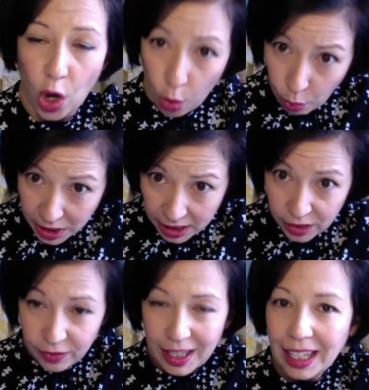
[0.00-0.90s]
Oh, what does
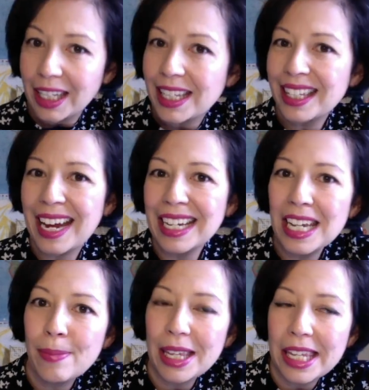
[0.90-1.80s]
this feel like? It's a
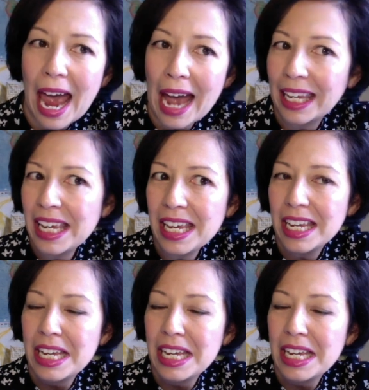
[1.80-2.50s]
tiny bit tacky,